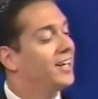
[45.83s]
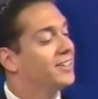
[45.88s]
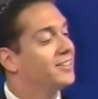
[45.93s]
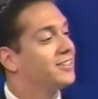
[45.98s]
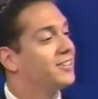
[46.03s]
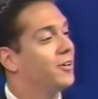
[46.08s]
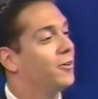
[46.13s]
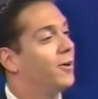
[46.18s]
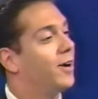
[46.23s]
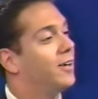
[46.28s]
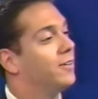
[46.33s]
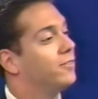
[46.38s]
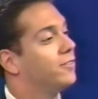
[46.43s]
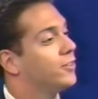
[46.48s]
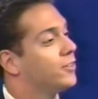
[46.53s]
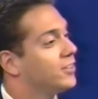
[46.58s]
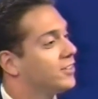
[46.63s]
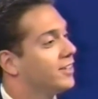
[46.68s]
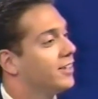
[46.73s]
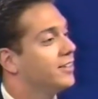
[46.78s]
So
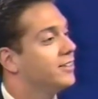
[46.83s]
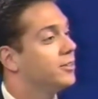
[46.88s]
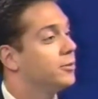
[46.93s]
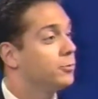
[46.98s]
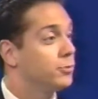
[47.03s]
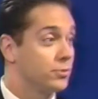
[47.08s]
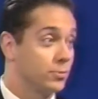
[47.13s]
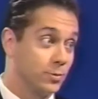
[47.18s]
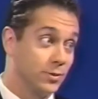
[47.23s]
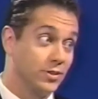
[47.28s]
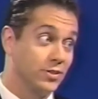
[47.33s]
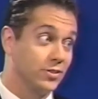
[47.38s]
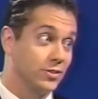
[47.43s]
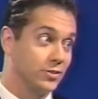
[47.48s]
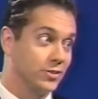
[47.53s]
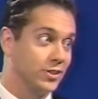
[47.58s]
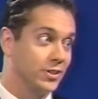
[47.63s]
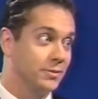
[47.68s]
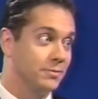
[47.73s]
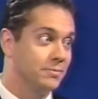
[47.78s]
first thing I did was
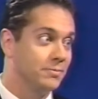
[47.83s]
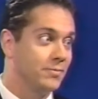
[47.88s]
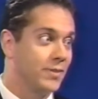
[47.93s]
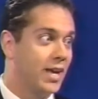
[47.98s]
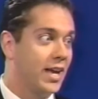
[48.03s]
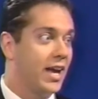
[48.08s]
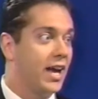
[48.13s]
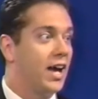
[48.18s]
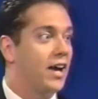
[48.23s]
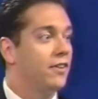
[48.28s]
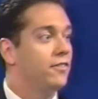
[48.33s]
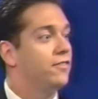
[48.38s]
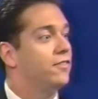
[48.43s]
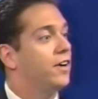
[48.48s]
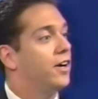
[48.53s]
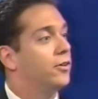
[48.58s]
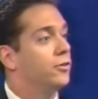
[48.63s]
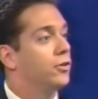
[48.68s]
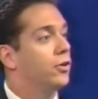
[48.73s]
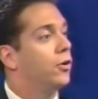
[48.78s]
research it. Right.
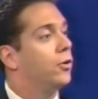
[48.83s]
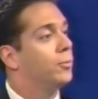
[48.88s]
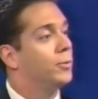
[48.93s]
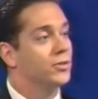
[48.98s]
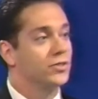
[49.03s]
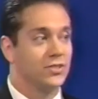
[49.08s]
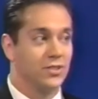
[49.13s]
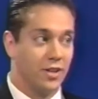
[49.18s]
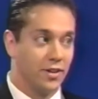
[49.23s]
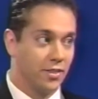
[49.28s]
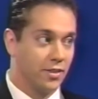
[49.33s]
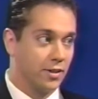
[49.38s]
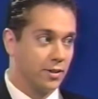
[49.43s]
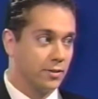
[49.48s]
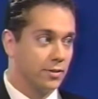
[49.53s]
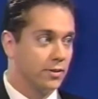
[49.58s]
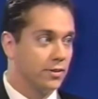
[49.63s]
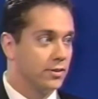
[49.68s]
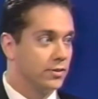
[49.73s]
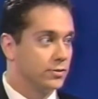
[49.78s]
Found almost
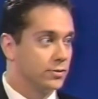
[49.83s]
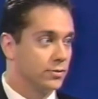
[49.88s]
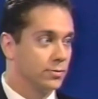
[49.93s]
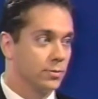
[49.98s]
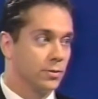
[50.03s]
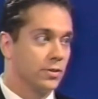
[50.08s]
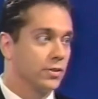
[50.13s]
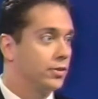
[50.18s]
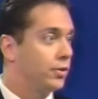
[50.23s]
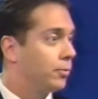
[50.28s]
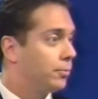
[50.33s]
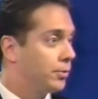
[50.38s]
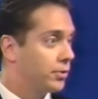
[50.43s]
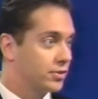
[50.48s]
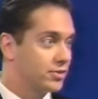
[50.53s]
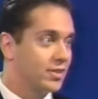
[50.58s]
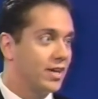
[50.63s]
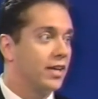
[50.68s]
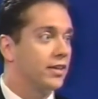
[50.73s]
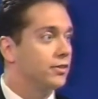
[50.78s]
nothing. There was mm-hmm. really no
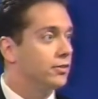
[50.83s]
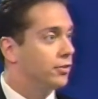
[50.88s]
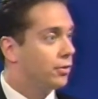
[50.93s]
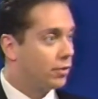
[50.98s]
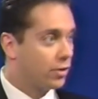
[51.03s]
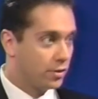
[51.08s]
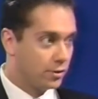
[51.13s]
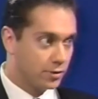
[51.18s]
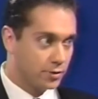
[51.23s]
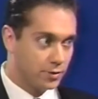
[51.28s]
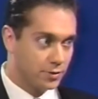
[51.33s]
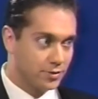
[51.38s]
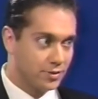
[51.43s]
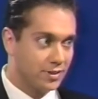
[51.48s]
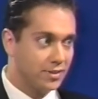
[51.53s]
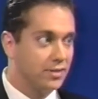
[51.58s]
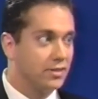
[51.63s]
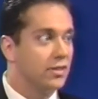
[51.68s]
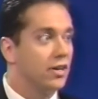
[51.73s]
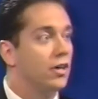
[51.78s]
books on it, no articles
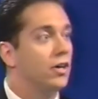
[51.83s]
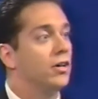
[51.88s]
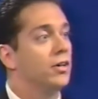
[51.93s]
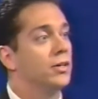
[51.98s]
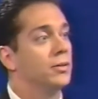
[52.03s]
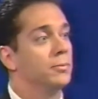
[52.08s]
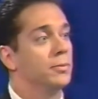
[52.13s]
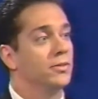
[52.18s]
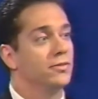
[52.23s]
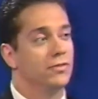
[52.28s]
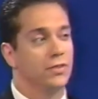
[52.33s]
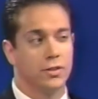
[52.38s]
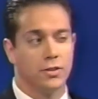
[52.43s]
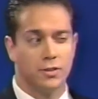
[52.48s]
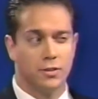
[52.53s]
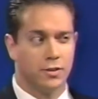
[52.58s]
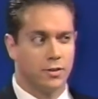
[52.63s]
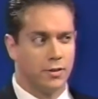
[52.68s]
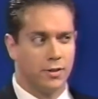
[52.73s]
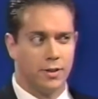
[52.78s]
at the time, very
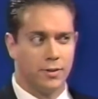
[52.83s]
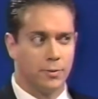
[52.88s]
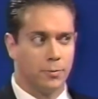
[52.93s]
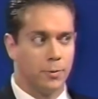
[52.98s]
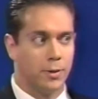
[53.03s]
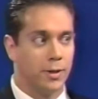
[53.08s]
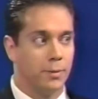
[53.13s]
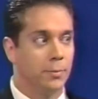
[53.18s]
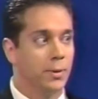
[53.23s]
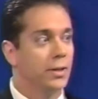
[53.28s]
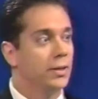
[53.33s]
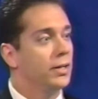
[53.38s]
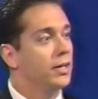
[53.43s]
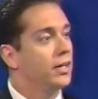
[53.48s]
mm-hmm. little on the web.